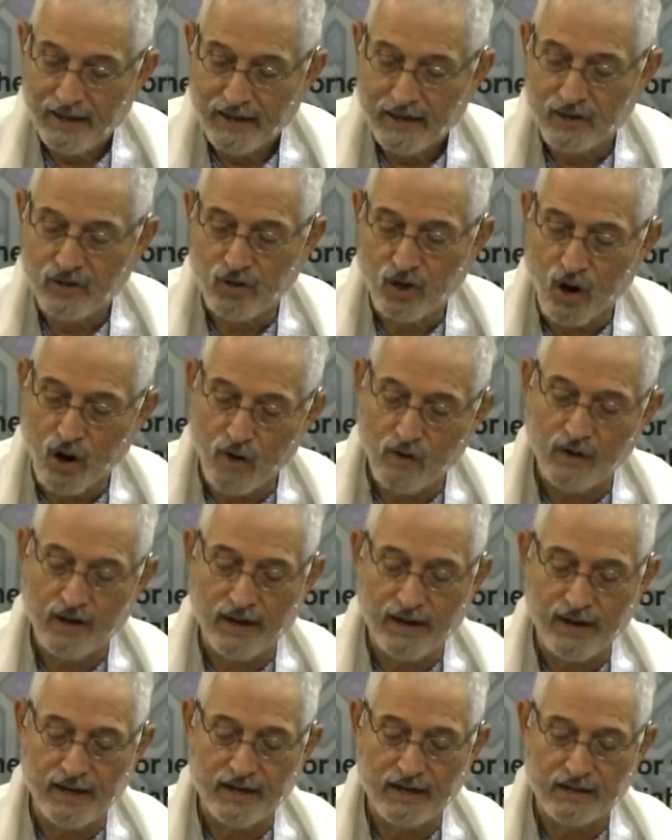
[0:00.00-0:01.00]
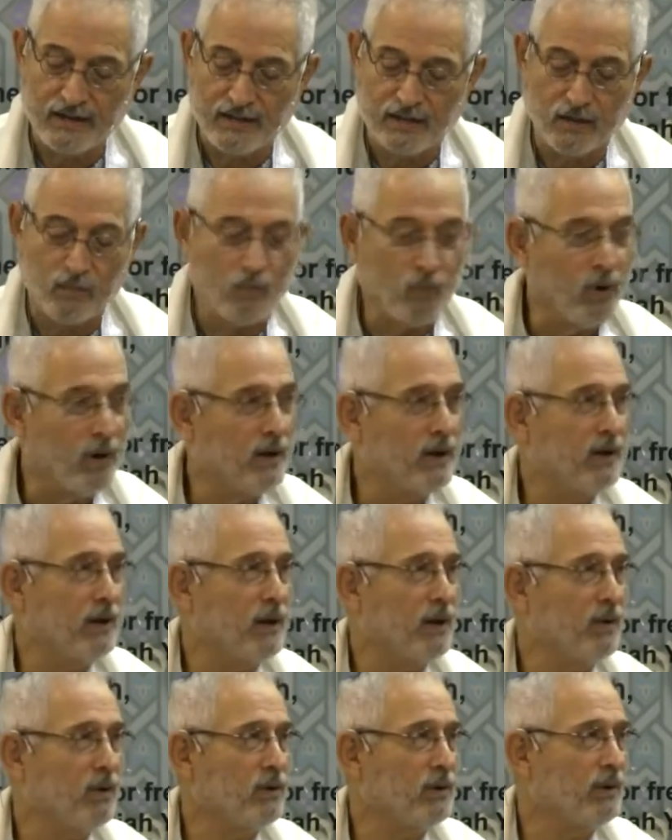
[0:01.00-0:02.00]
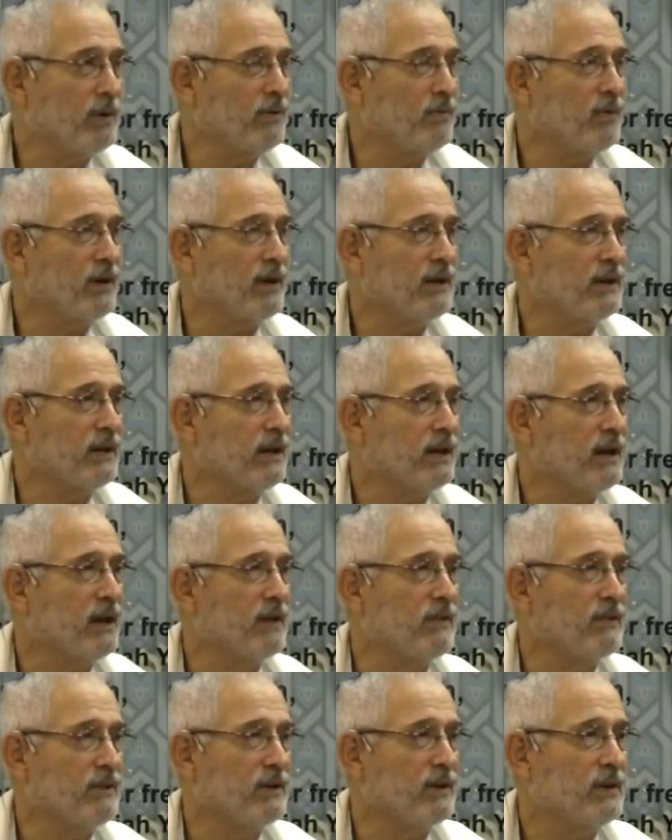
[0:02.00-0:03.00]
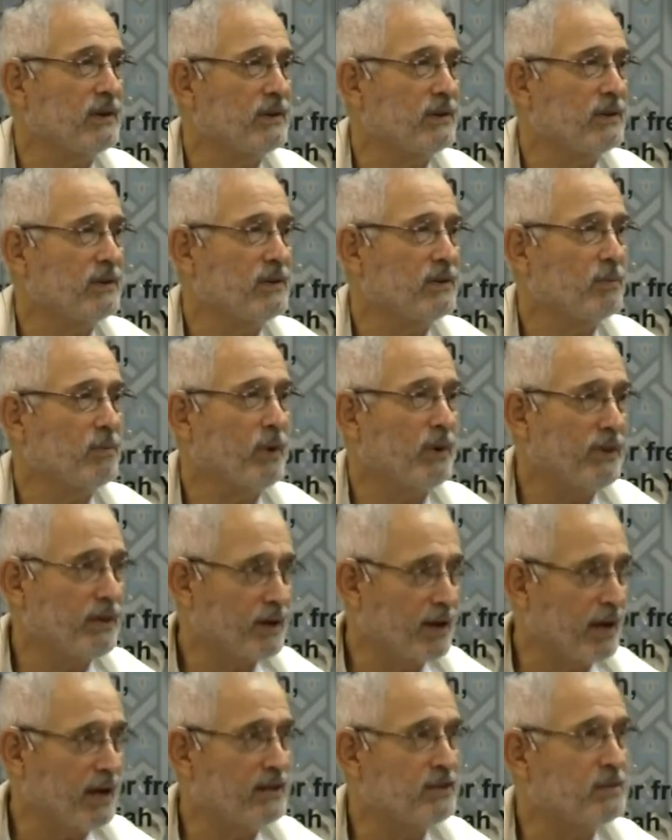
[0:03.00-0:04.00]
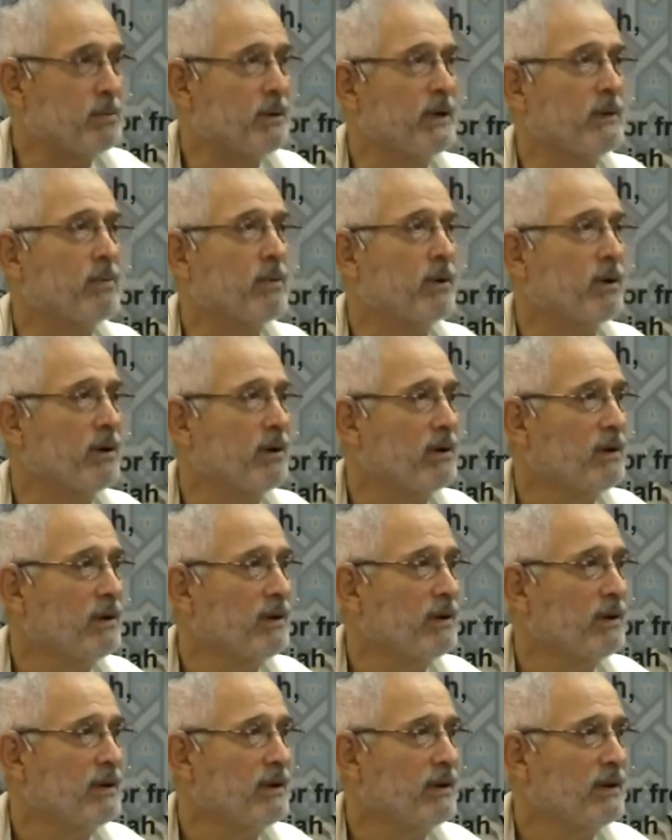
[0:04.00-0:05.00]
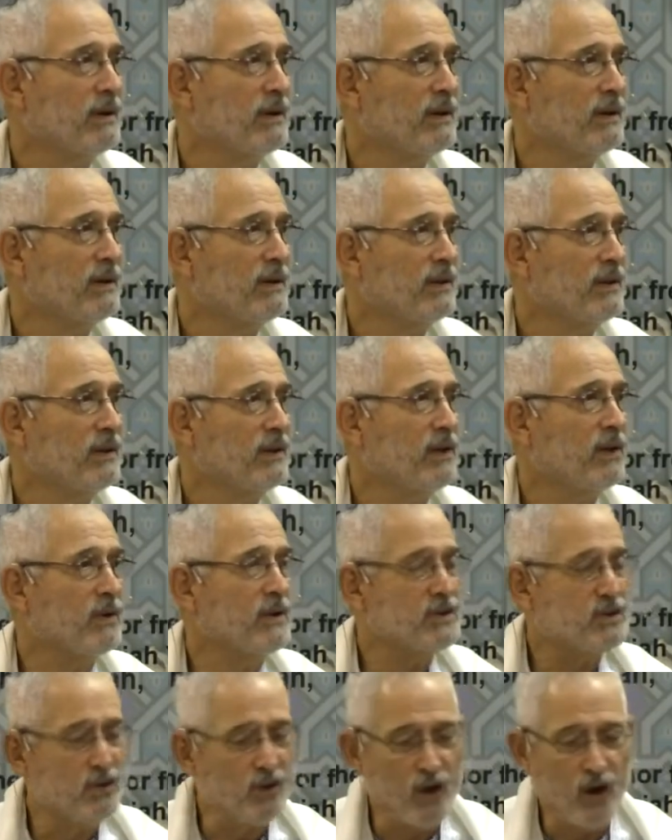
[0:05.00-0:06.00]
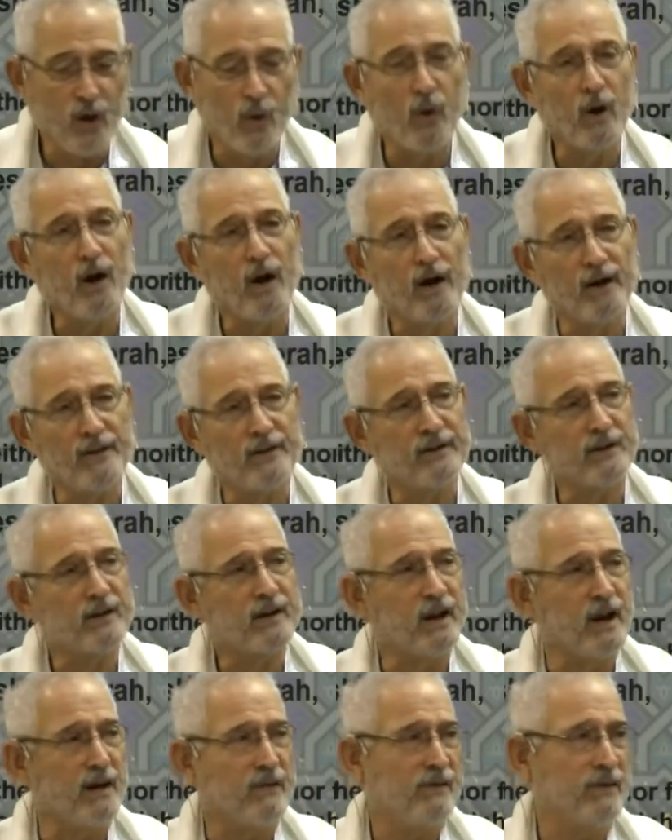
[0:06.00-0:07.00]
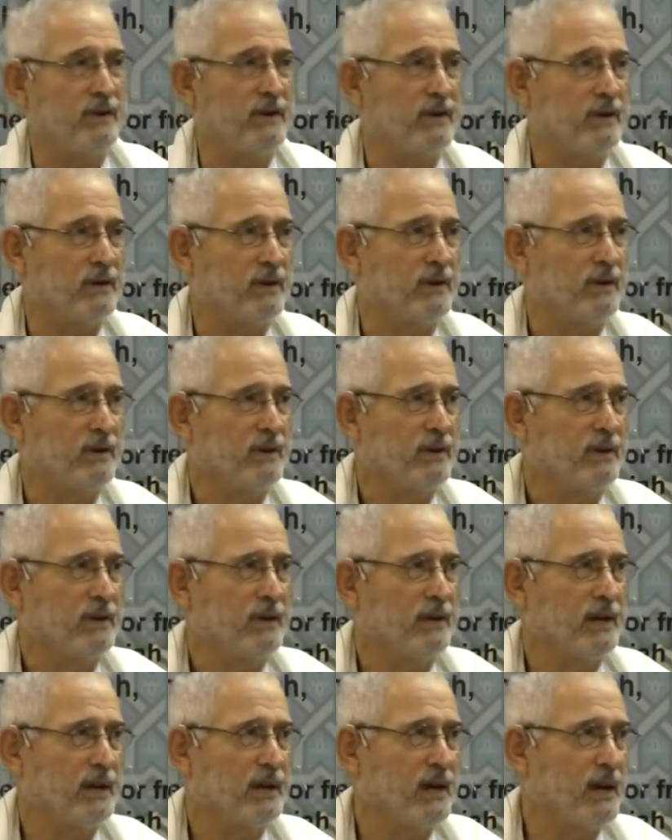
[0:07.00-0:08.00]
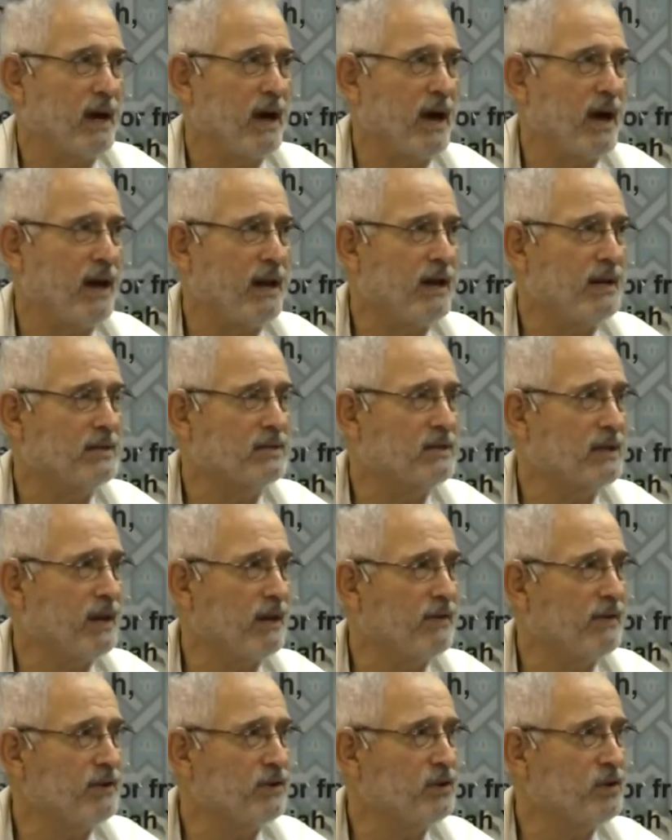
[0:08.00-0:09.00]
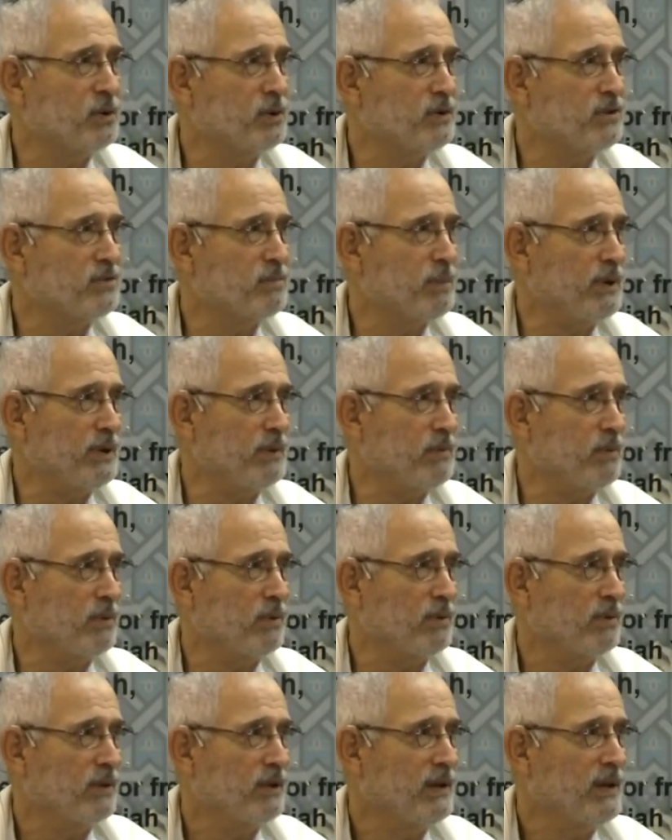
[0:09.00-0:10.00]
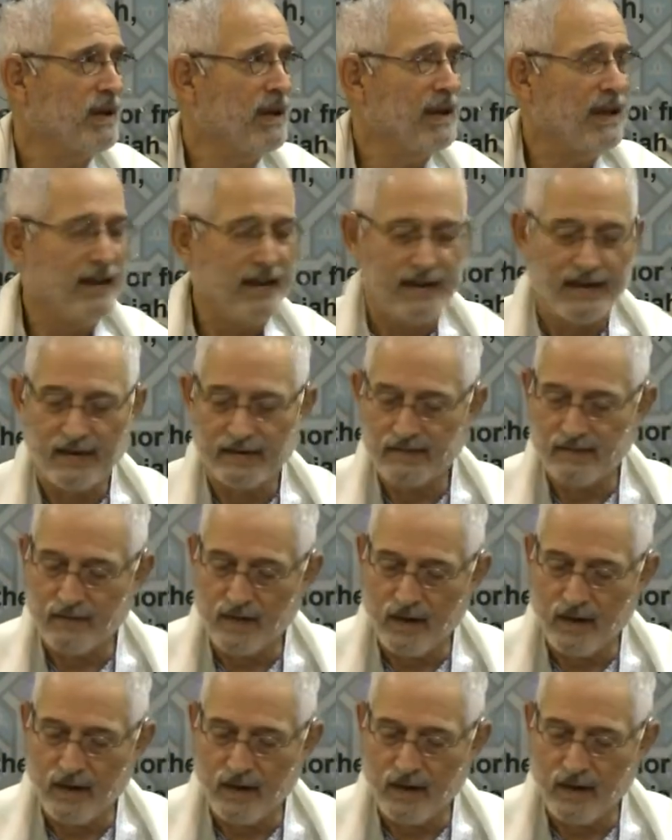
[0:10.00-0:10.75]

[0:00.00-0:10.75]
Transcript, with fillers: The Torah is the one and only written covenant with God's people. There is no other covenant that God has given to His people. He has